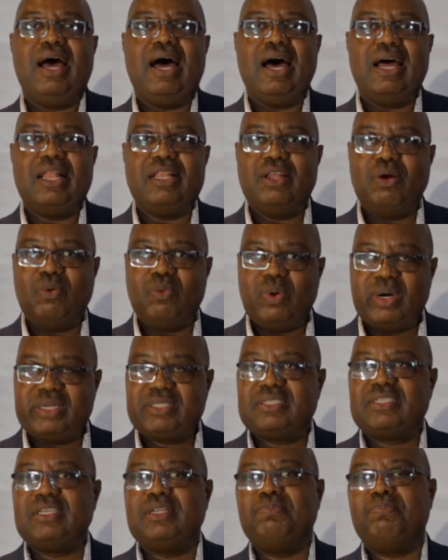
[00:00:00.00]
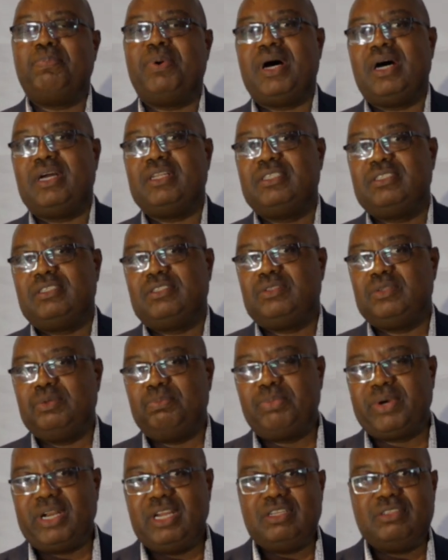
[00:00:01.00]
and the Western part, to
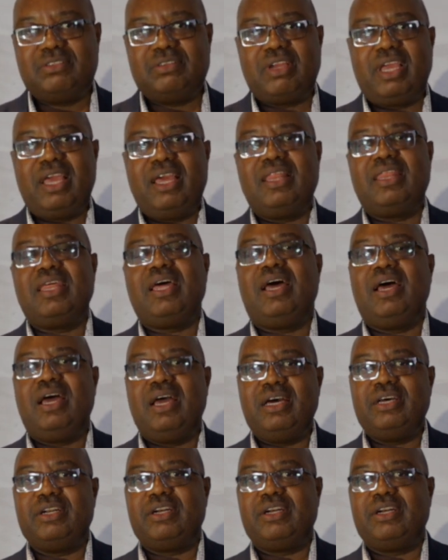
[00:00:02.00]
bring together